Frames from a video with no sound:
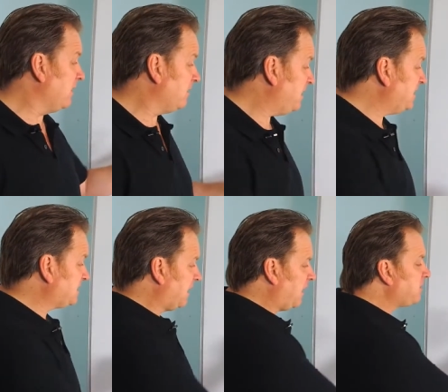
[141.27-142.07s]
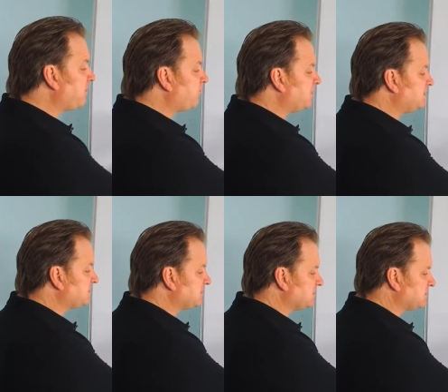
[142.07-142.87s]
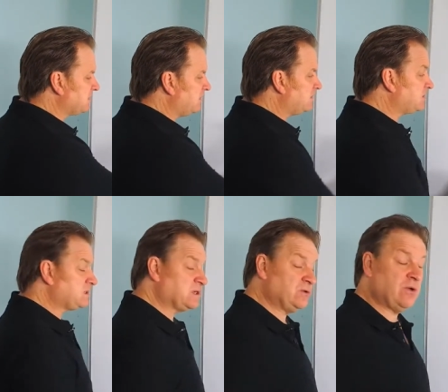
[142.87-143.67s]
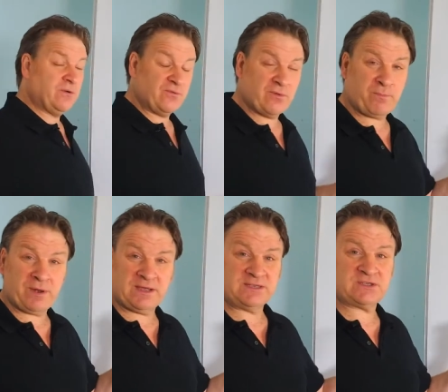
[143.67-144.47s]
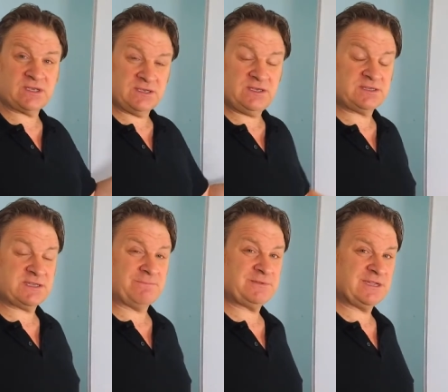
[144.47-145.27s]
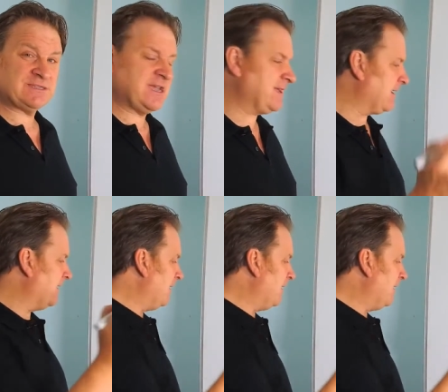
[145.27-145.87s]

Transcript: These are other reasons to replace your septic tank.